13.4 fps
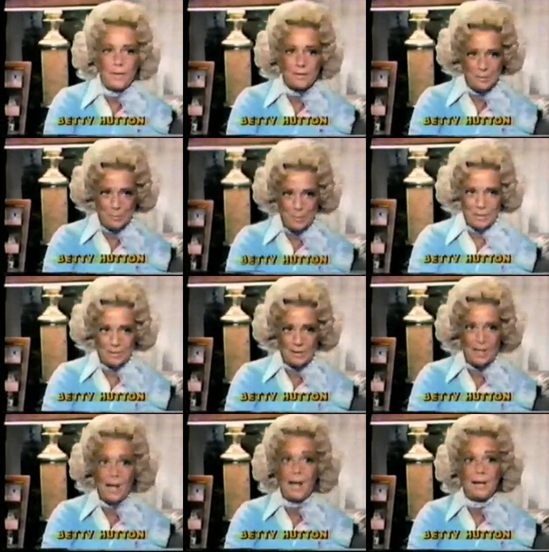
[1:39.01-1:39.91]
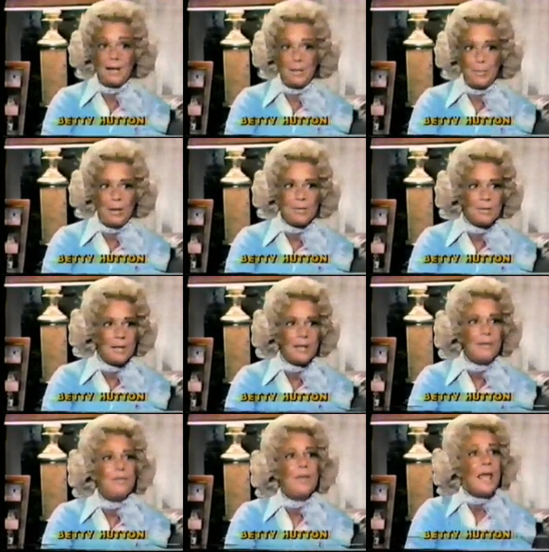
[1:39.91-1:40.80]
felt about God and about
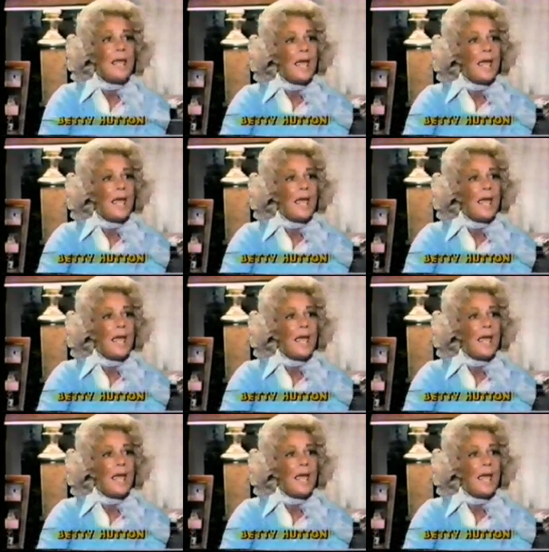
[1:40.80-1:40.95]
life.